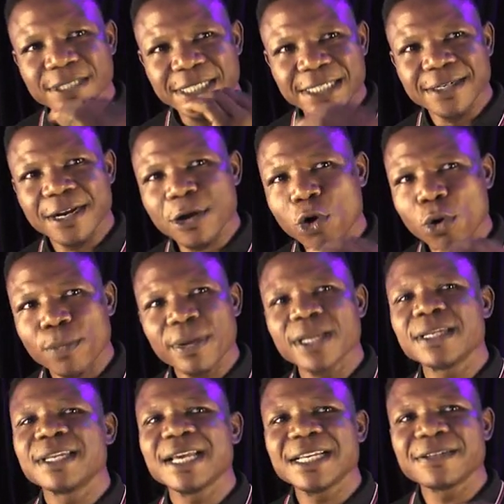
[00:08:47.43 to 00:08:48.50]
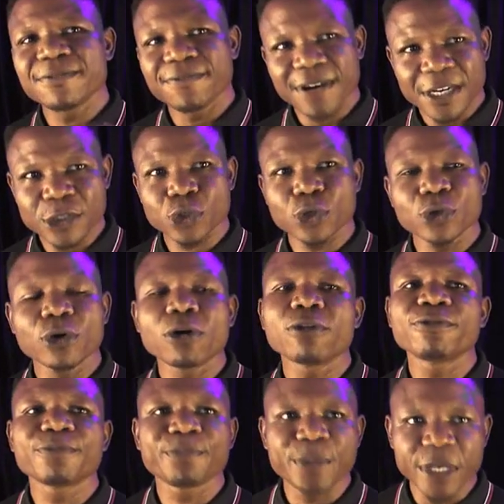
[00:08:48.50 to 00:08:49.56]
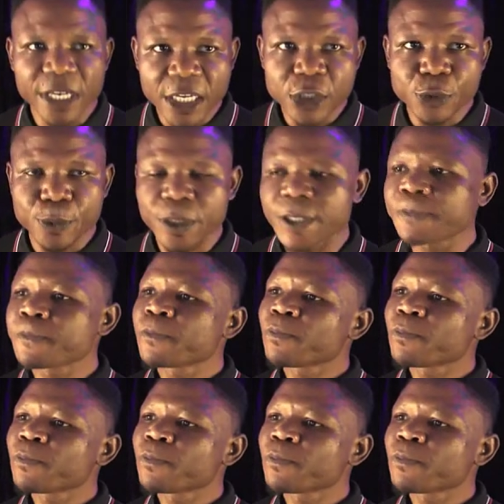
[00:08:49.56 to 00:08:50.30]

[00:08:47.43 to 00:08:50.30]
the recommended version of PHP,